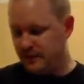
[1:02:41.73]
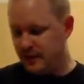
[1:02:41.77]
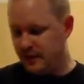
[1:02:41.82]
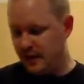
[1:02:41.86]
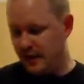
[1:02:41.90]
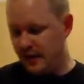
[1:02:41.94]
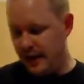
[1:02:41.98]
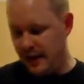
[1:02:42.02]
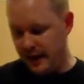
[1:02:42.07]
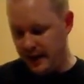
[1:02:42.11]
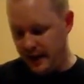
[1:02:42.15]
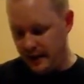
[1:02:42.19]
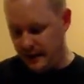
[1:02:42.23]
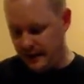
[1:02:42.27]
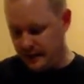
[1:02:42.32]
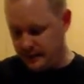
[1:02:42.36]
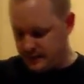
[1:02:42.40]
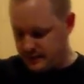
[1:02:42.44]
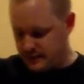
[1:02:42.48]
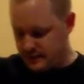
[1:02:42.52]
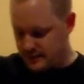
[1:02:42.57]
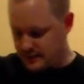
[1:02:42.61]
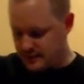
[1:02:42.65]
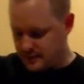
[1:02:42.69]

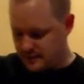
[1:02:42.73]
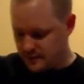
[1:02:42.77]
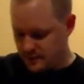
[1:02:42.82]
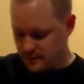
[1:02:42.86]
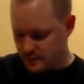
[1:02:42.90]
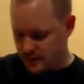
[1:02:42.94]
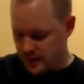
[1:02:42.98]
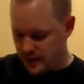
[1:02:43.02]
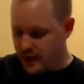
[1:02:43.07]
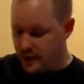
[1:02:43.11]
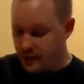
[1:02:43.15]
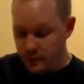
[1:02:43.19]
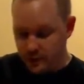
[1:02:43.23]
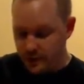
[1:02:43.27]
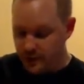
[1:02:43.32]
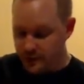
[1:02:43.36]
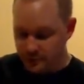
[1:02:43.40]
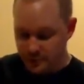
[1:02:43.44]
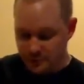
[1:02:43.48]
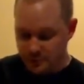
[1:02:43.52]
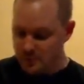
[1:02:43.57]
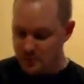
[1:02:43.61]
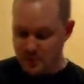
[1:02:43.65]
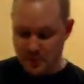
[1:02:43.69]
and we would
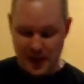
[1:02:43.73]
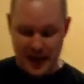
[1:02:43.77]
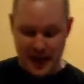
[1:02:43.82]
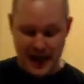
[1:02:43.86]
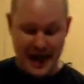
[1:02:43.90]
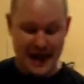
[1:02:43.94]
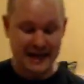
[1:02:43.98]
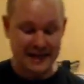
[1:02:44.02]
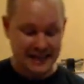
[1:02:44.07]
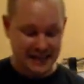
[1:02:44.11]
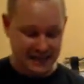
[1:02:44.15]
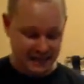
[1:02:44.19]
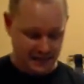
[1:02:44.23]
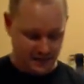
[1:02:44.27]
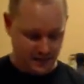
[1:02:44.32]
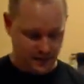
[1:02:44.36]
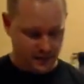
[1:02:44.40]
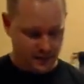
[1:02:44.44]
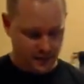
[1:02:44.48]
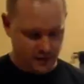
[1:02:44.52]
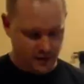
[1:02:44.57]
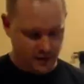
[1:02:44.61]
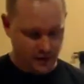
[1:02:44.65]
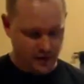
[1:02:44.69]
panic
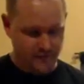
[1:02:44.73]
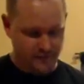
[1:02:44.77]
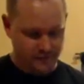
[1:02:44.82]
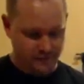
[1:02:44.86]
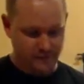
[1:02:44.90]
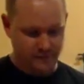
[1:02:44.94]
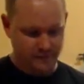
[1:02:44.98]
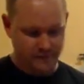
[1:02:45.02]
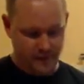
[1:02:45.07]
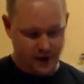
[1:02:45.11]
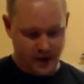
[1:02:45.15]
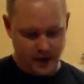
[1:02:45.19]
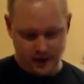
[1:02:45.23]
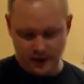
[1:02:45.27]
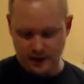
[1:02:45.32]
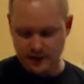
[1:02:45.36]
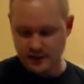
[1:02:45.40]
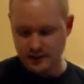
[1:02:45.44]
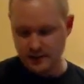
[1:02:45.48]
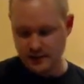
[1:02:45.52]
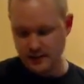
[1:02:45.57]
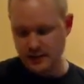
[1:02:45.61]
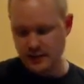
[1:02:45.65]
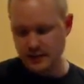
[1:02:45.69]
the fuck
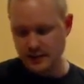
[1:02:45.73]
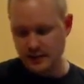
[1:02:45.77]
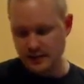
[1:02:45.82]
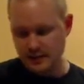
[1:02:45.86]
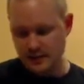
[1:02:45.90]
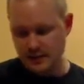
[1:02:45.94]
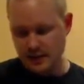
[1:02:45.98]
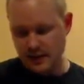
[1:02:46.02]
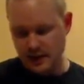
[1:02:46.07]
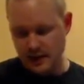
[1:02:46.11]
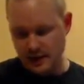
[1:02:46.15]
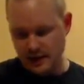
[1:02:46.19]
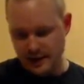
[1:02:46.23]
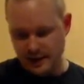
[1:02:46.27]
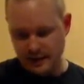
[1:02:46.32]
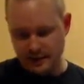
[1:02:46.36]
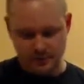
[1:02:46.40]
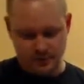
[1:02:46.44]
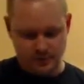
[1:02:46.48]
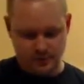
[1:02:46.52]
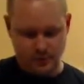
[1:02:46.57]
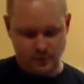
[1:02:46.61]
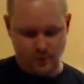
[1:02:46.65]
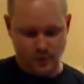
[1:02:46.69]
up
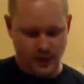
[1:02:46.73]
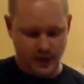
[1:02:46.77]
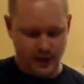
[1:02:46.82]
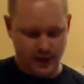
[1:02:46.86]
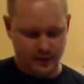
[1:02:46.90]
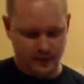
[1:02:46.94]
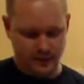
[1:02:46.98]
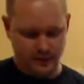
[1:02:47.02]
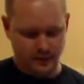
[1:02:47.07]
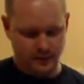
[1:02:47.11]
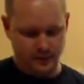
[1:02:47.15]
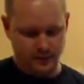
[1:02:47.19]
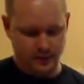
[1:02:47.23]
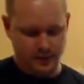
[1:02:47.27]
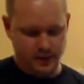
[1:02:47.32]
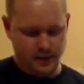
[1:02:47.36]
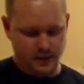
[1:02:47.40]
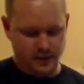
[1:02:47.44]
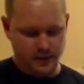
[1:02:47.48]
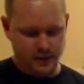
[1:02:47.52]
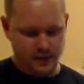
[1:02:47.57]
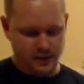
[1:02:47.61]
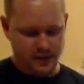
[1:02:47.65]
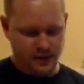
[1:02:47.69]
when
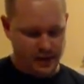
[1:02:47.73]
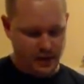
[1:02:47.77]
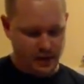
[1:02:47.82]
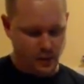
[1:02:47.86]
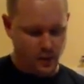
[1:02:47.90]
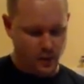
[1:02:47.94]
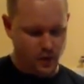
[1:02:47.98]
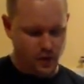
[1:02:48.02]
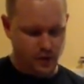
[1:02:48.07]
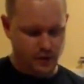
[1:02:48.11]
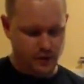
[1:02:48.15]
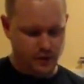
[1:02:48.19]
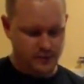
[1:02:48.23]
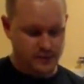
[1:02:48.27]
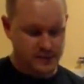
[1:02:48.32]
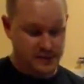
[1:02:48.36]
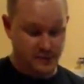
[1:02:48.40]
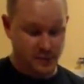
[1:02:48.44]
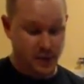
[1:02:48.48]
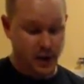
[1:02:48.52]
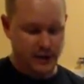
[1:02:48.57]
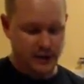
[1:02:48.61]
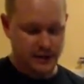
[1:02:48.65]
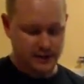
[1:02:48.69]
there were
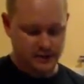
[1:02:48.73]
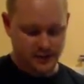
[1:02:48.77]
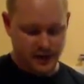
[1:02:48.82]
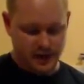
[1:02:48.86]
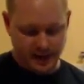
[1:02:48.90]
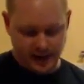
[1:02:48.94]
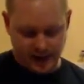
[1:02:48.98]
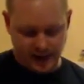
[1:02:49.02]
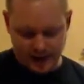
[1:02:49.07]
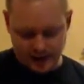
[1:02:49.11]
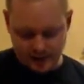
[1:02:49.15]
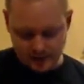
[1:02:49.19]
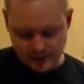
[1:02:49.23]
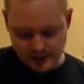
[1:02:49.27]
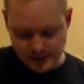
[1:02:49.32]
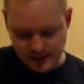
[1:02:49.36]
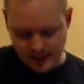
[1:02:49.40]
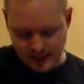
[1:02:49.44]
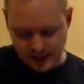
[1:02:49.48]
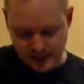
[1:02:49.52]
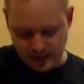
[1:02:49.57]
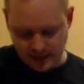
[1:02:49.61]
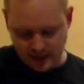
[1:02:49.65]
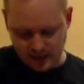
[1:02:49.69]
spiders around our house.
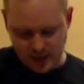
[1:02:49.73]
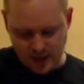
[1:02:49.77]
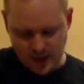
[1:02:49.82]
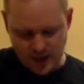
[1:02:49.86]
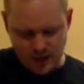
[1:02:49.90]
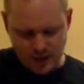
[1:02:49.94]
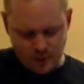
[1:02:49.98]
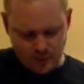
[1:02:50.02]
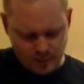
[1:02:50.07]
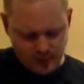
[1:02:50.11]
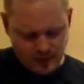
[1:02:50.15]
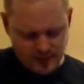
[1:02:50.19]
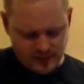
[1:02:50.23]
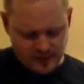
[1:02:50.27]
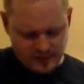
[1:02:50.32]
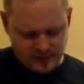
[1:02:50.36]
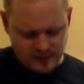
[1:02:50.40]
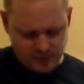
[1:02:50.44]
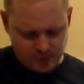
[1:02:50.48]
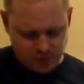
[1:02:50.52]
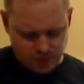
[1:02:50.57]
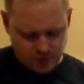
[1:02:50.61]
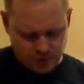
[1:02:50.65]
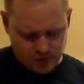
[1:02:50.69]
And we lived in a
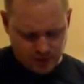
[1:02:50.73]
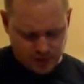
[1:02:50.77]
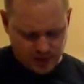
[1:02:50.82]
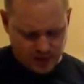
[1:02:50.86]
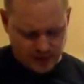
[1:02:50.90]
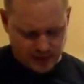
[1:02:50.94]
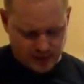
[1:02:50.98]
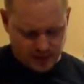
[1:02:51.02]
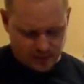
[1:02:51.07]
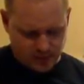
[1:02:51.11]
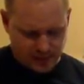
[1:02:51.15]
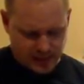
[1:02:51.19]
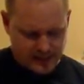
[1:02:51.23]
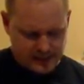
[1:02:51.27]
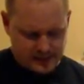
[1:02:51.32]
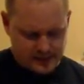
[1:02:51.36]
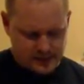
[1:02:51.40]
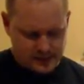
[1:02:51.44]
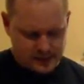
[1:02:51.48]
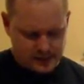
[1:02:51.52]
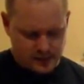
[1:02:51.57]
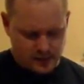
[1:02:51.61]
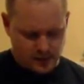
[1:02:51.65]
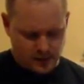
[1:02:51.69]
pretty rundown place,
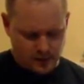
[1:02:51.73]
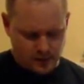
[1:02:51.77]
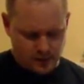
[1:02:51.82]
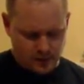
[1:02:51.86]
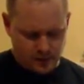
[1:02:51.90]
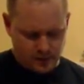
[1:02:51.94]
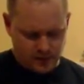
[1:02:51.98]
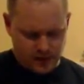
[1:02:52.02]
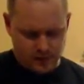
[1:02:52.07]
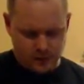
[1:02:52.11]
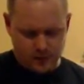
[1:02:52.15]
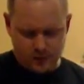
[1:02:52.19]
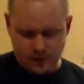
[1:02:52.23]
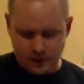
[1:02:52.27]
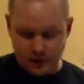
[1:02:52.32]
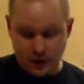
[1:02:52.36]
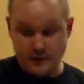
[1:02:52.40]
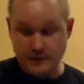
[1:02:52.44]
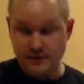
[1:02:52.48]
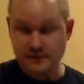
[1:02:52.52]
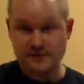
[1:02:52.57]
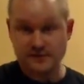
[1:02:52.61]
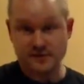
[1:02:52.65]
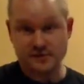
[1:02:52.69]
so there were lots
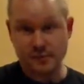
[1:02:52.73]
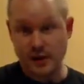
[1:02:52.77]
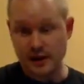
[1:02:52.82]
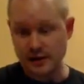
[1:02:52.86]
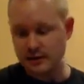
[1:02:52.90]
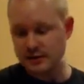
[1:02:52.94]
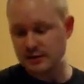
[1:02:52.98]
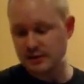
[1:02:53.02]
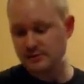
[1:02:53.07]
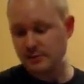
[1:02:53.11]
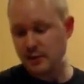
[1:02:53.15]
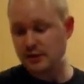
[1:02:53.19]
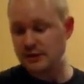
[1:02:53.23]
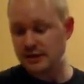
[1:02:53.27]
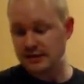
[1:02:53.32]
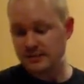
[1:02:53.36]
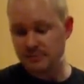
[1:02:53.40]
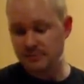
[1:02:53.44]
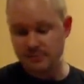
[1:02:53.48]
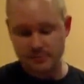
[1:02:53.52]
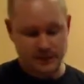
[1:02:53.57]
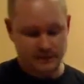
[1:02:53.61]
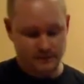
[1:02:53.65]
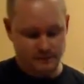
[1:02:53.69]
of spiders, mostly
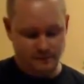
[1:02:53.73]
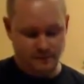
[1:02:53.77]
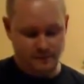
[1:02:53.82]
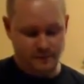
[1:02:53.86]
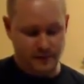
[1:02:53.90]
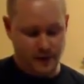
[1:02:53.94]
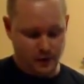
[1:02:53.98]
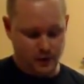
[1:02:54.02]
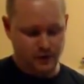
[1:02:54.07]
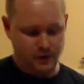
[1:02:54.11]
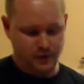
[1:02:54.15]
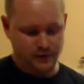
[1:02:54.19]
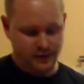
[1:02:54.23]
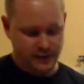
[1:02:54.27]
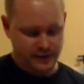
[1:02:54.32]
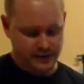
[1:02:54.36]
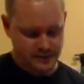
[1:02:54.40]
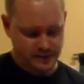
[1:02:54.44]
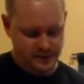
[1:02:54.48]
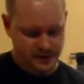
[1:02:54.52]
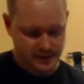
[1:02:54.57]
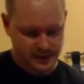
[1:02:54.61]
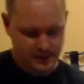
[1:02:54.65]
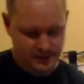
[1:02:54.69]
big fuck off
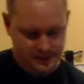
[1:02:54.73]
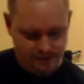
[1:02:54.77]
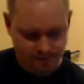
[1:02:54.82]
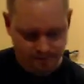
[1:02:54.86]
huntsmans,